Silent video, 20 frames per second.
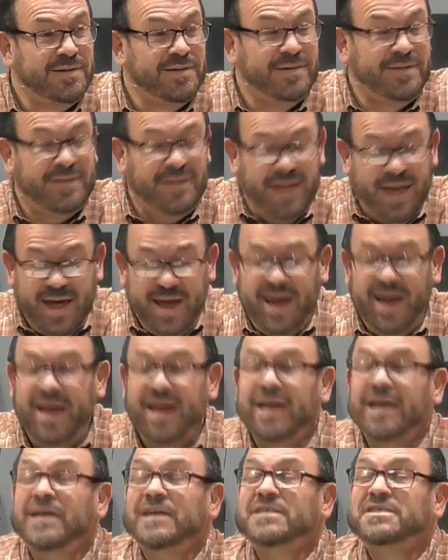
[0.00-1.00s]

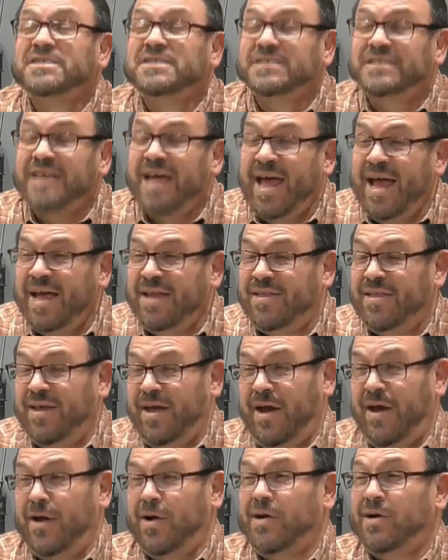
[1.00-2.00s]
they stayed
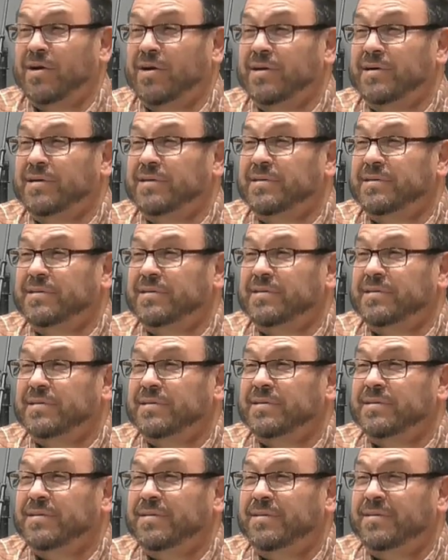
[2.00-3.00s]
there.
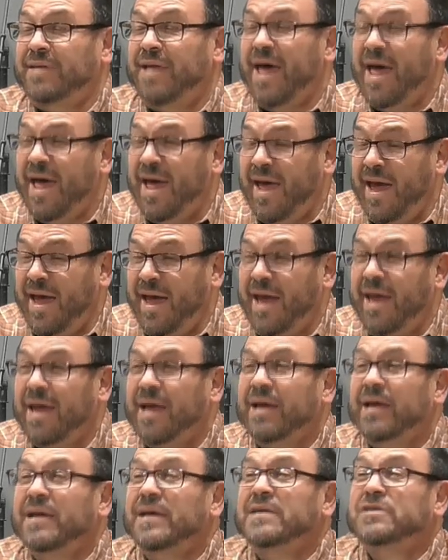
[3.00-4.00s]
They
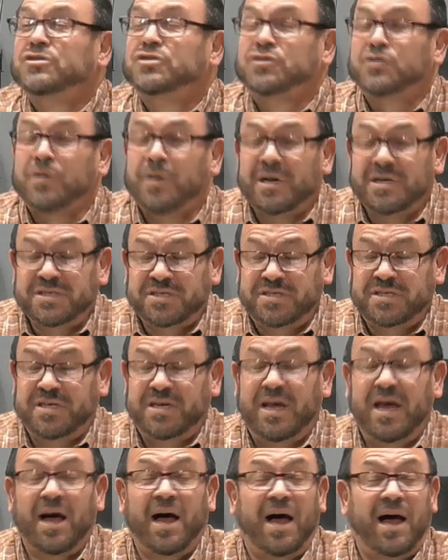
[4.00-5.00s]
trusted
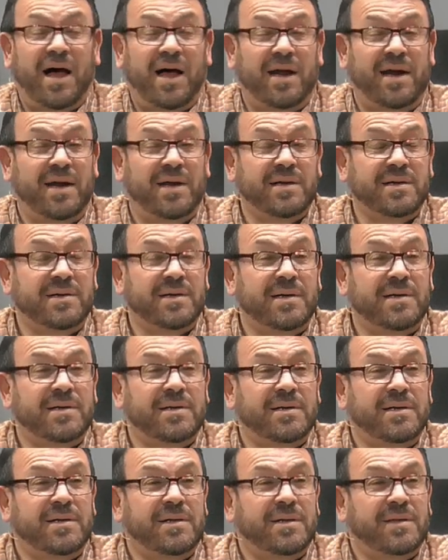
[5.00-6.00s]
God.
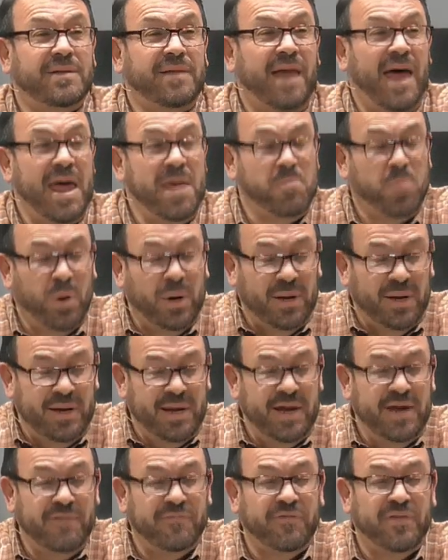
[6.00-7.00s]
They
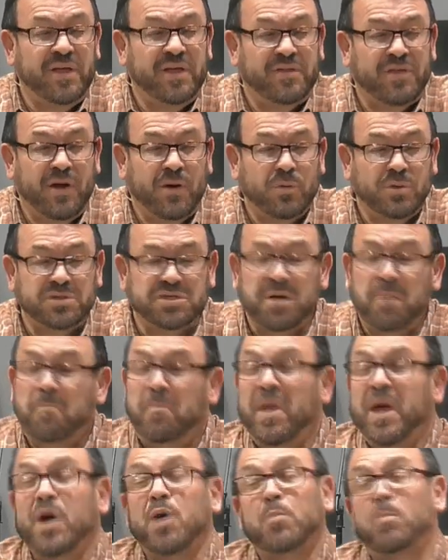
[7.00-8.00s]
believed that there was a
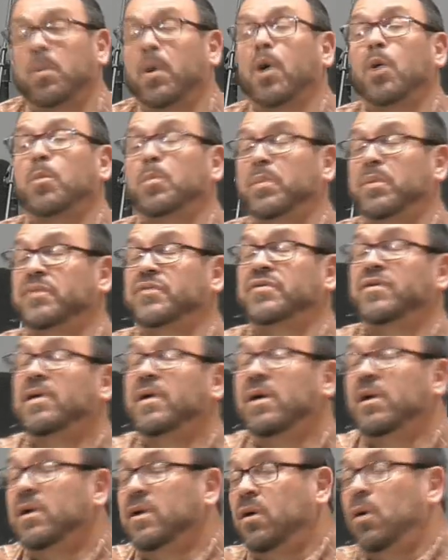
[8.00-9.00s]
bigger purpose
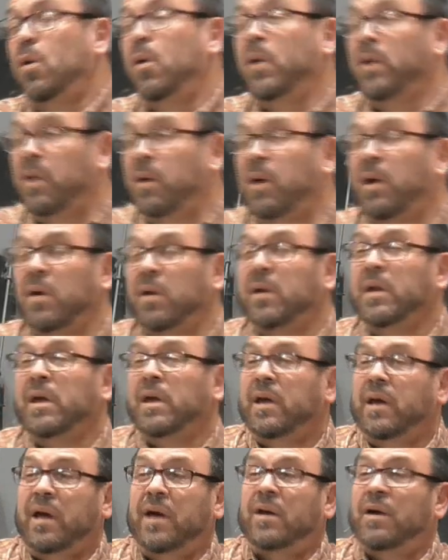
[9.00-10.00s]
going on
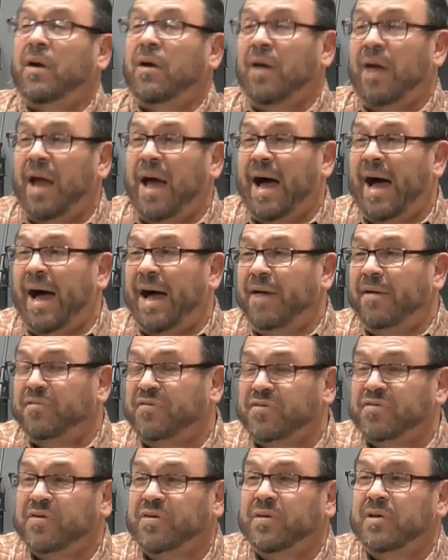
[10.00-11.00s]
in our
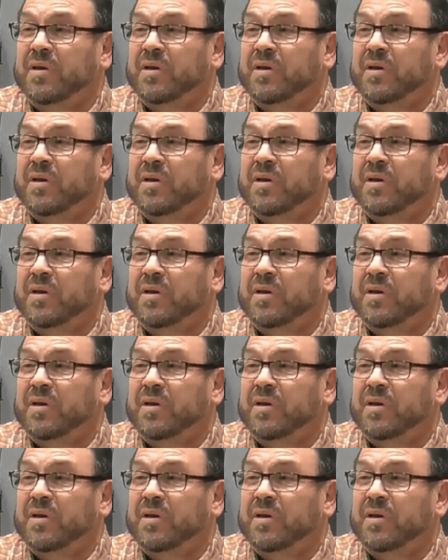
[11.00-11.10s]
lives.